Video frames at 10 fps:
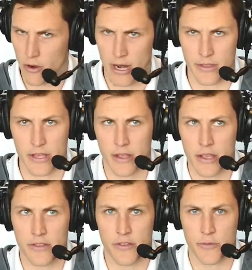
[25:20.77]
And the
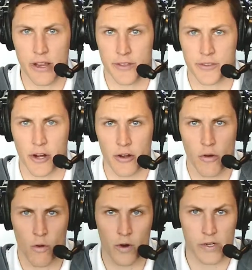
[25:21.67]
easiest way to start,
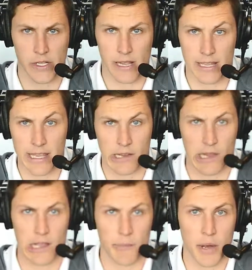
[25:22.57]
or to like get a
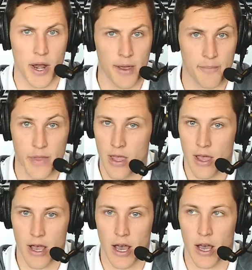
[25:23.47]
leg up on it,
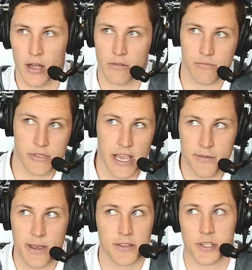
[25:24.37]
text
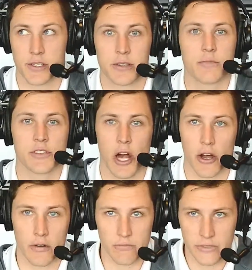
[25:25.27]
messages.
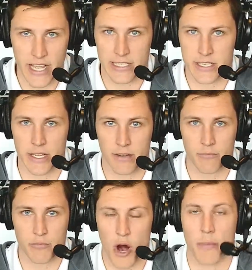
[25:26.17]
Start texting
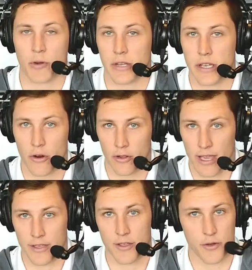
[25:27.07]
properly, or
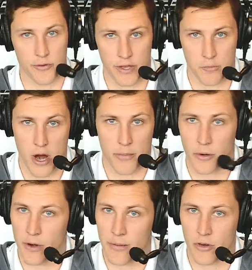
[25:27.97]
like using proper
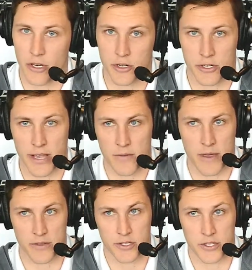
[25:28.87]
grammar in your text
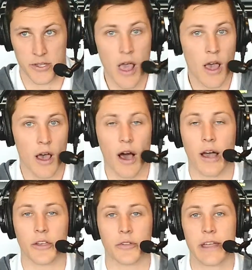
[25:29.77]
messages.
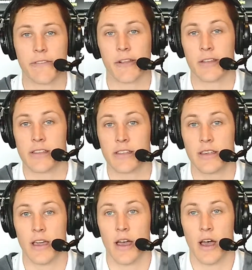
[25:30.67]
You'll definitely see
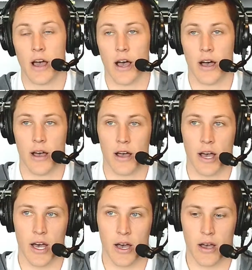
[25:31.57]

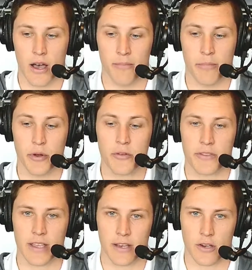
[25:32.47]
a boost
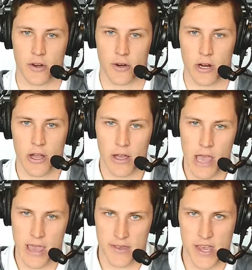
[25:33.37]
in your
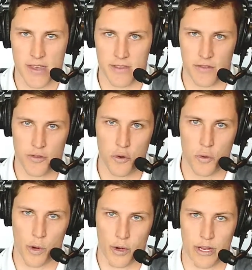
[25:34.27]
essays and
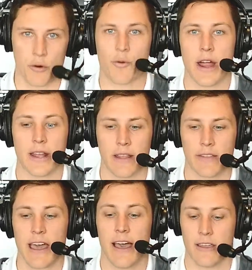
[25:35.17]
schoolwork and your writing in
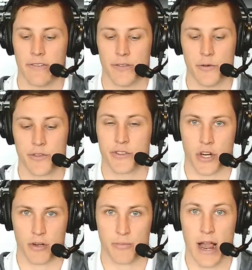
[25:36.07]
that if you
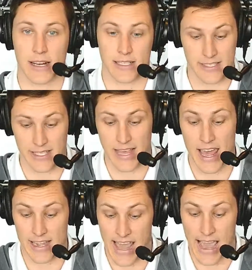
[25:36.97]
start practicing
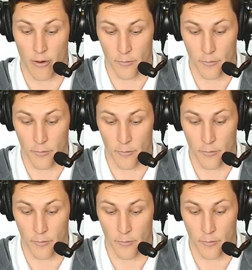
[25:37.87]
that now.